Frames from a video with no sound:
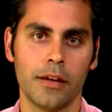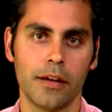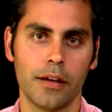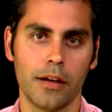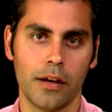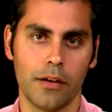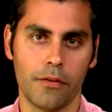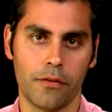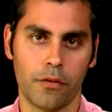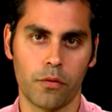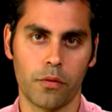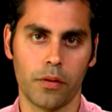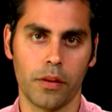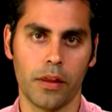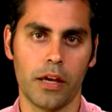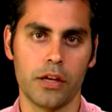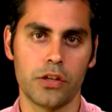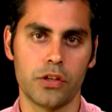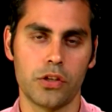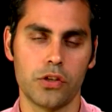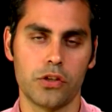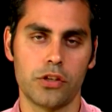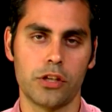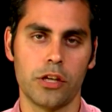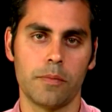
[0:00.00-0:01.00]
of a
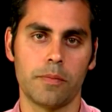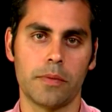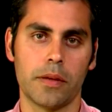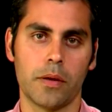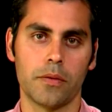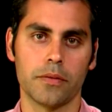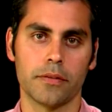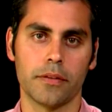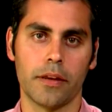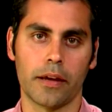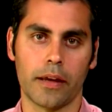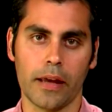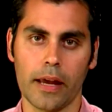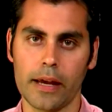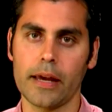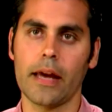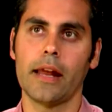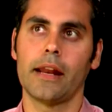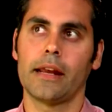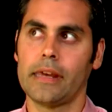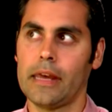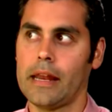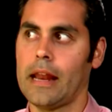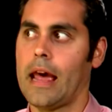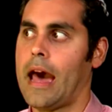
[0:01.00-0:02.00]
relationship that was like, I got
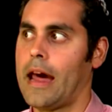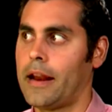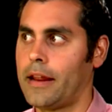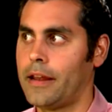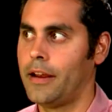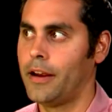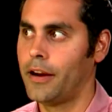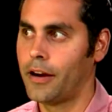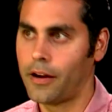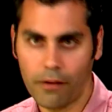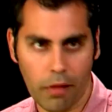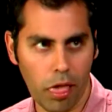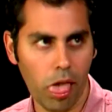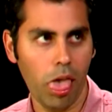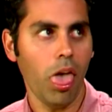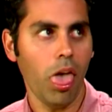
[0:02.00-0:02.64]
to get out of here.